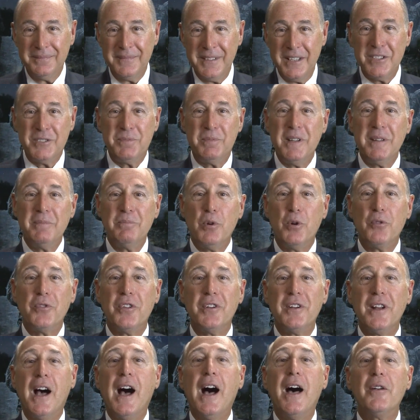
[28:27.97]
It's been both
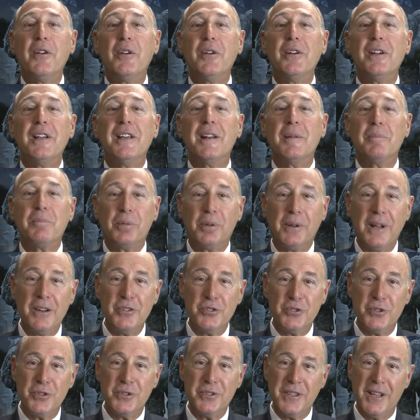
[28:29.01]
an honor and a
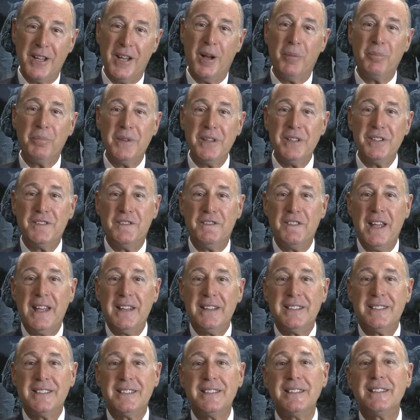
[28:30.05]
pleasure to help these
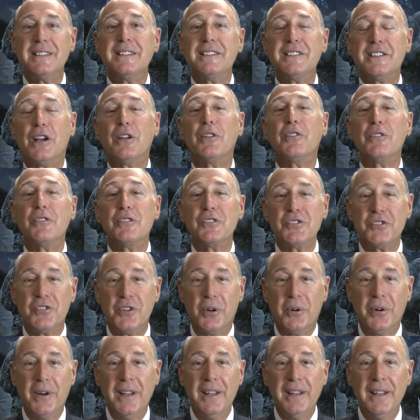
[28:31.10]
vets tell their
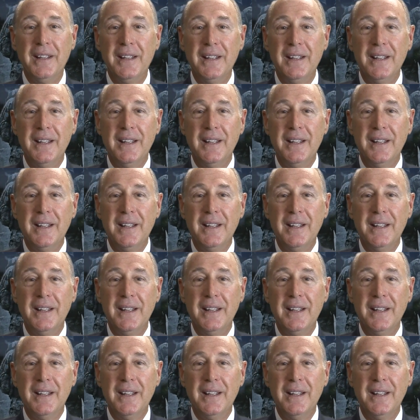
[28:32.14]
story,